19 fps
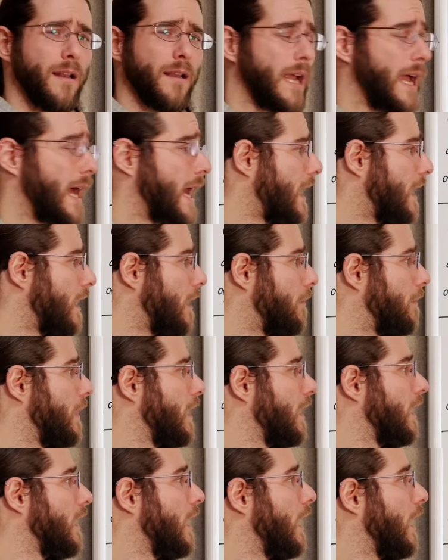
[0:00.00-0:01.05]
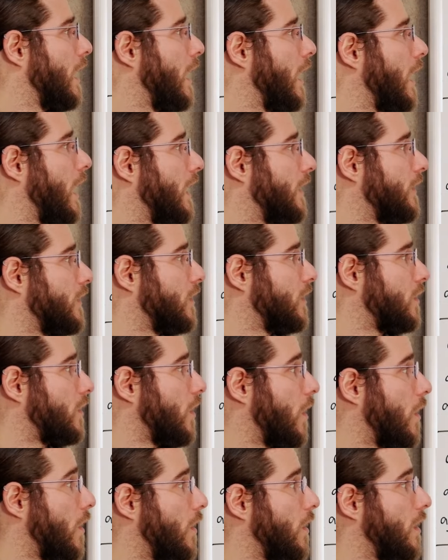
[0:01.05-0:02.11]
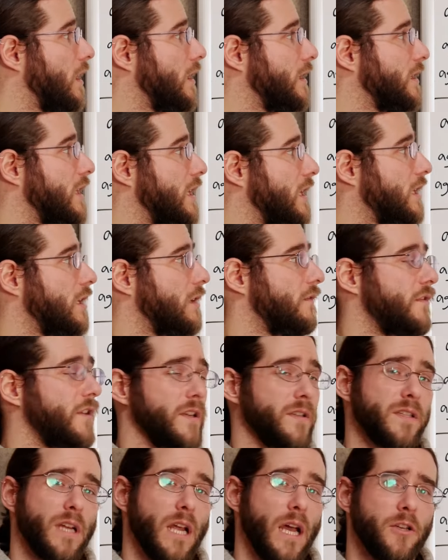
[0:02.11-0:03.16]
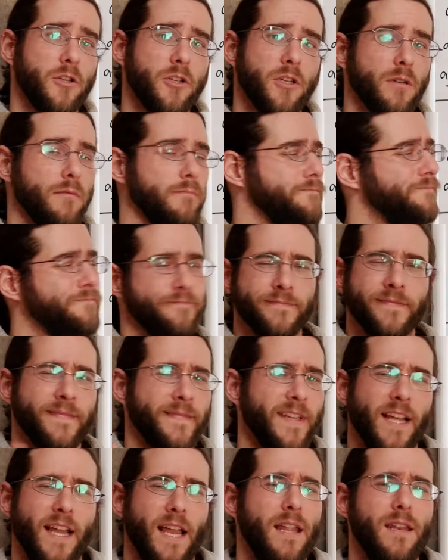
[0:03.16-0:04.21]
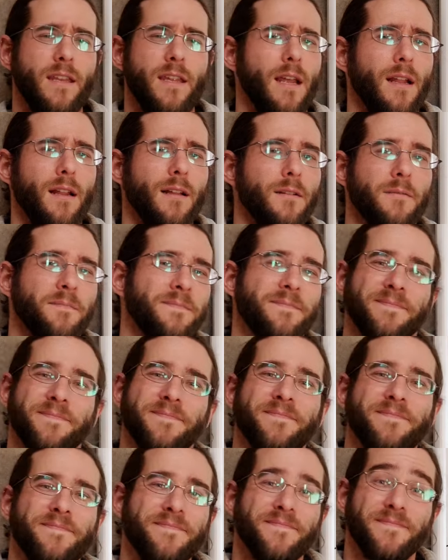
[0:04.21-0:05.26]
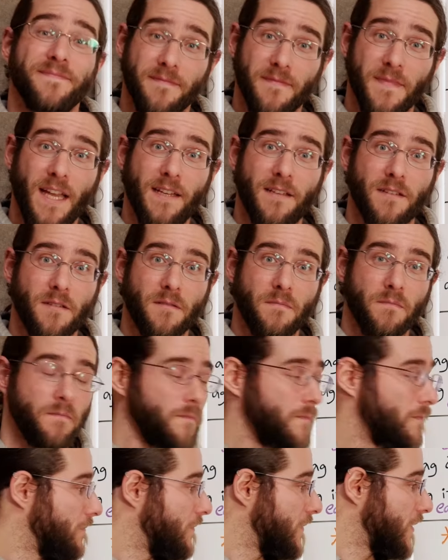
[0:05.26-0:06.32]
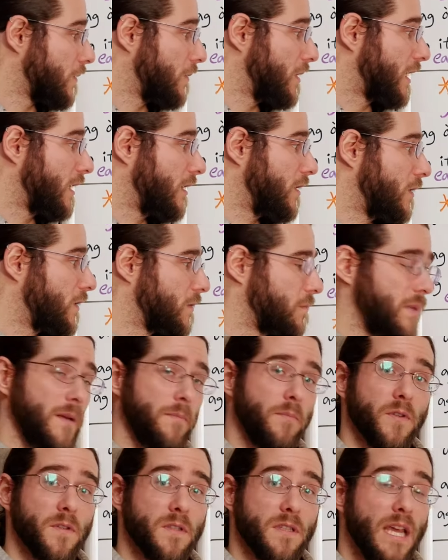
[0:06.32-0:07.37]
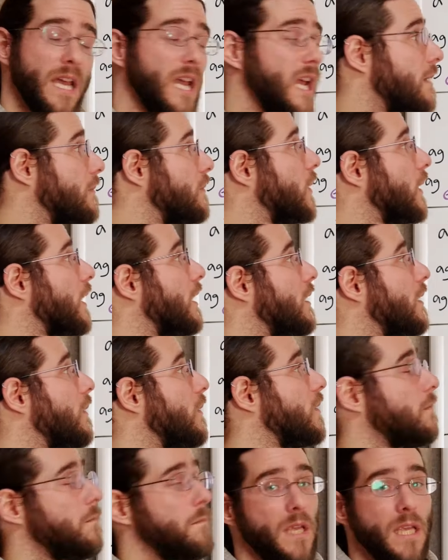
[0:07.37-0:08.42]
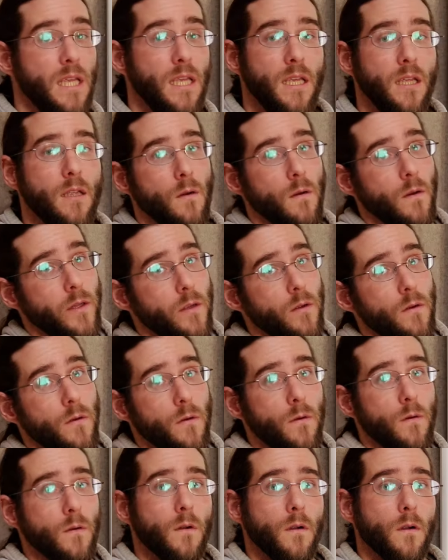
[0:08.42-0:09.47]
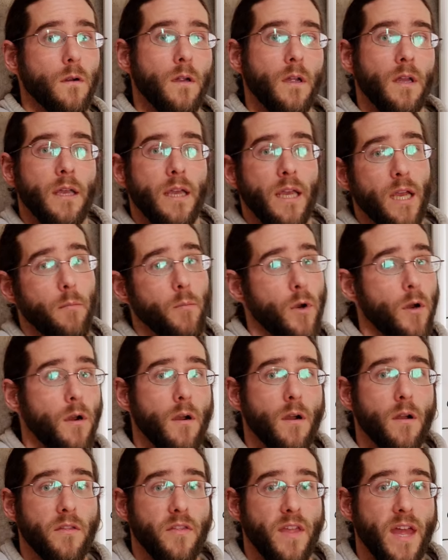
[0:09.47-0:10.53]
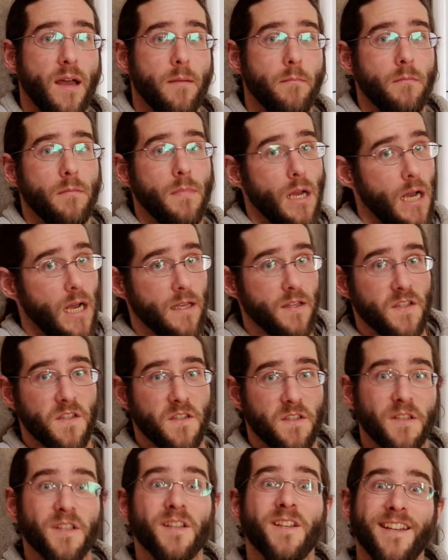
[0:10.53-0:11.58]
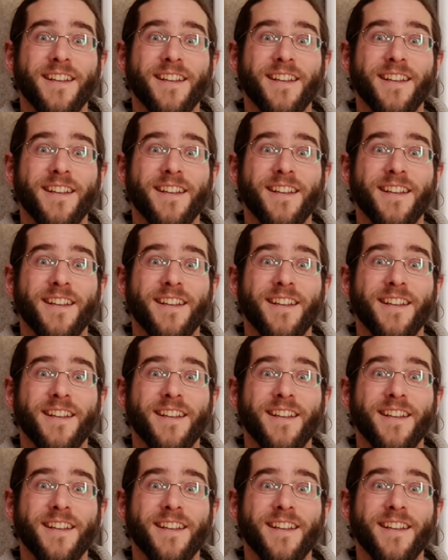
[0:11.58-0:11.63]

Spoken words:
Callum adol a yicha vriskachin. Chaniel. Nice. So we can use people's names. We could use me or you or him or her, them, us.